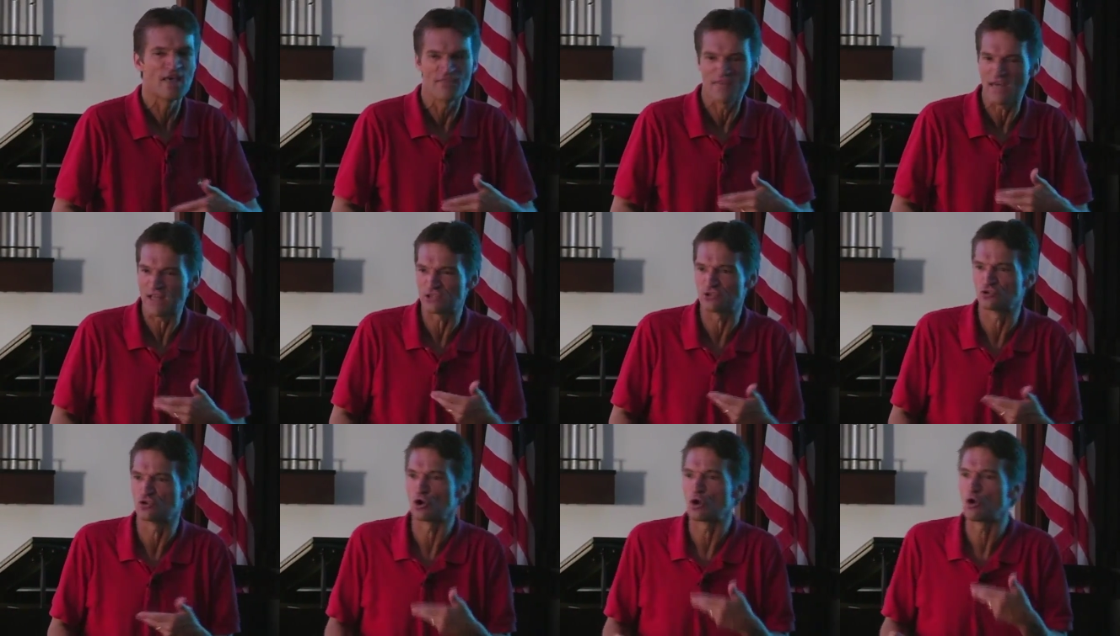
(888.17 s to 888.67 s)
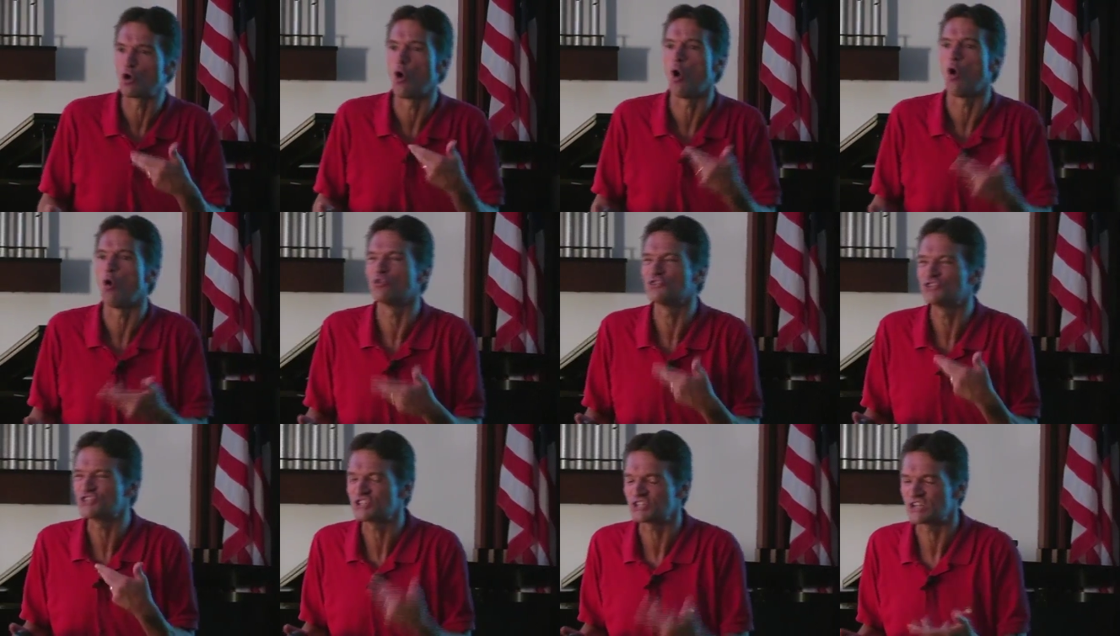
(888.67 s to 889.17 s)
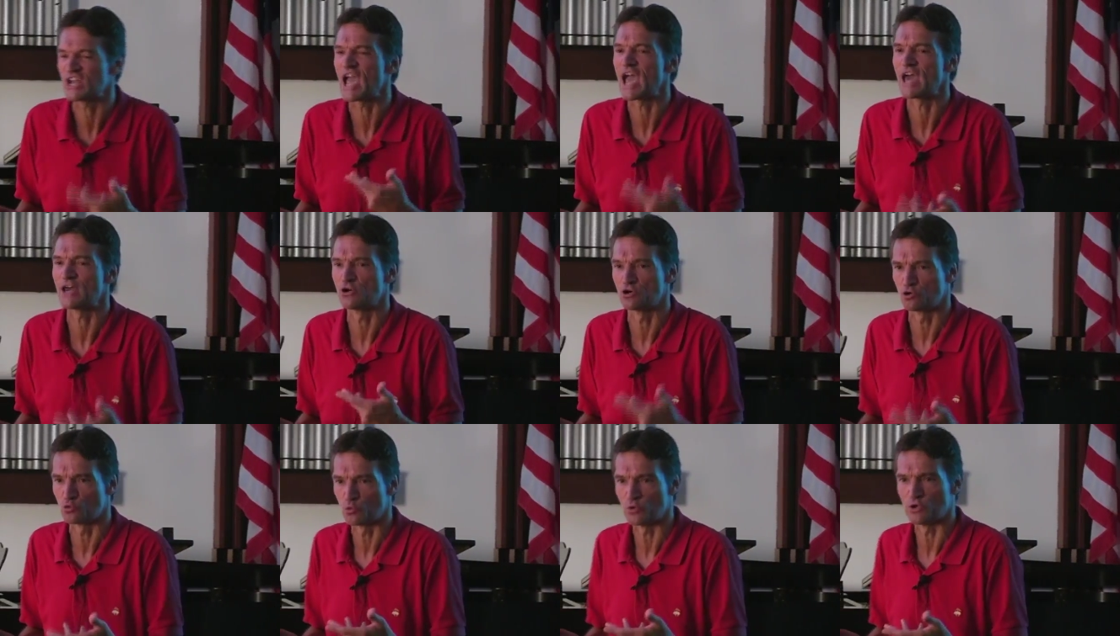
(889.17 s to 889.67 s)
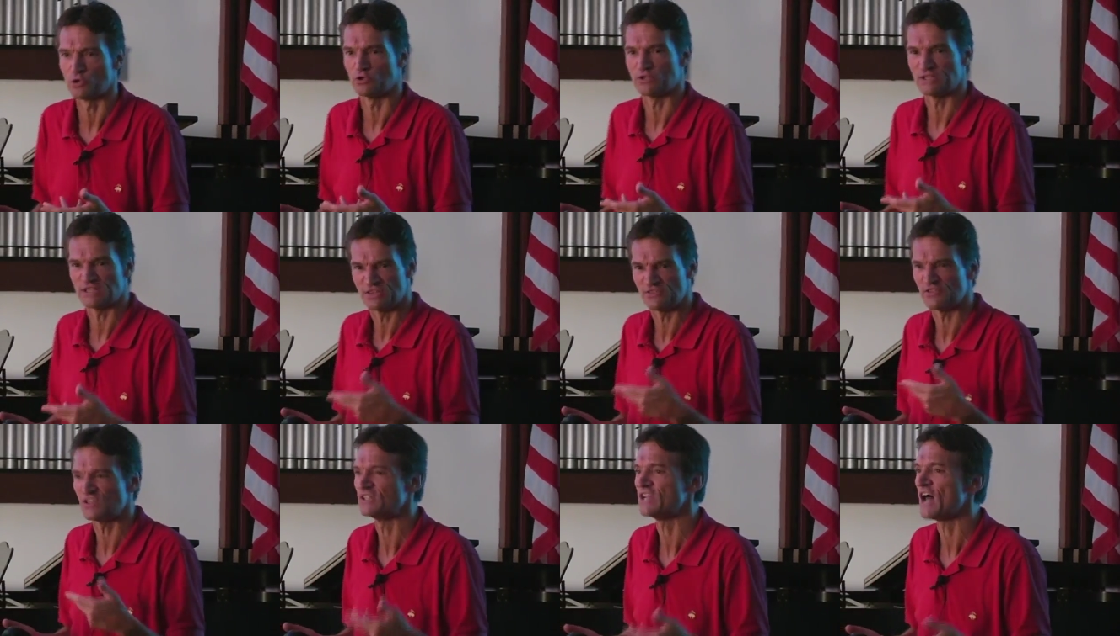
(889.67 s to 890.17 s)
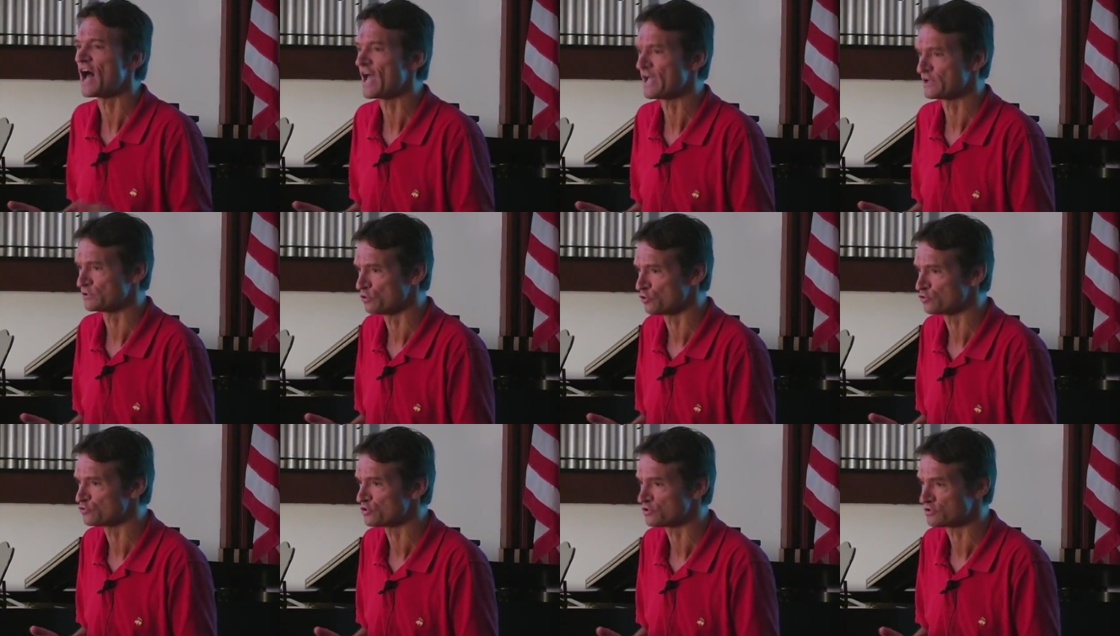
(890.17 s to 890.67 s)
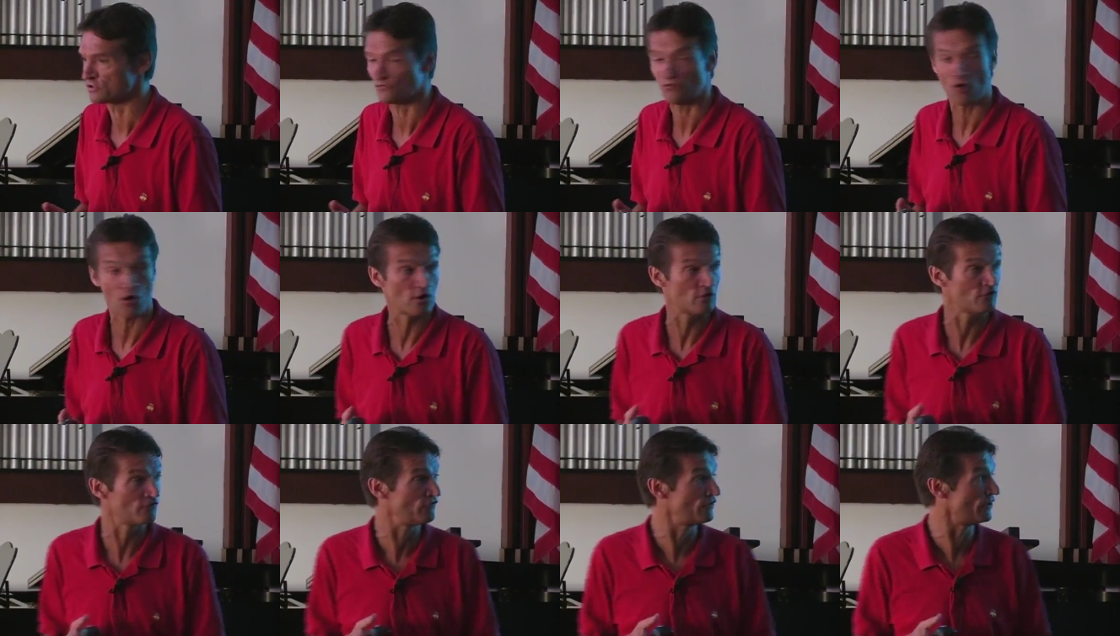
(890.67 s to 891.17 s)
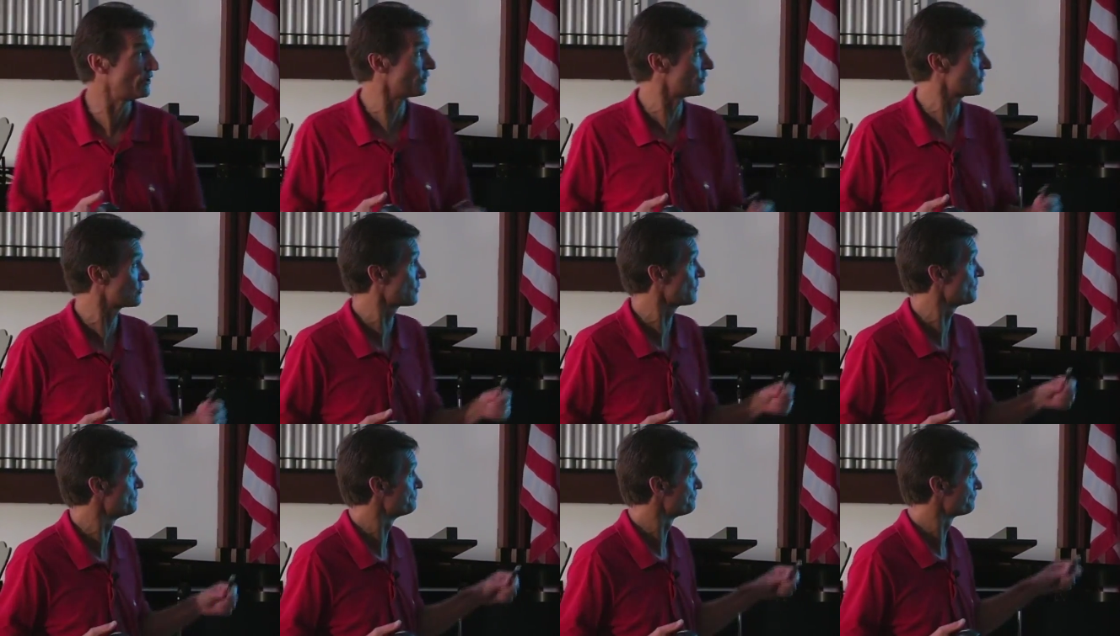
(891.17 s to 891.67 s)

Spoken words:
That's the gold standard, really, in the diagnosis of heart failure.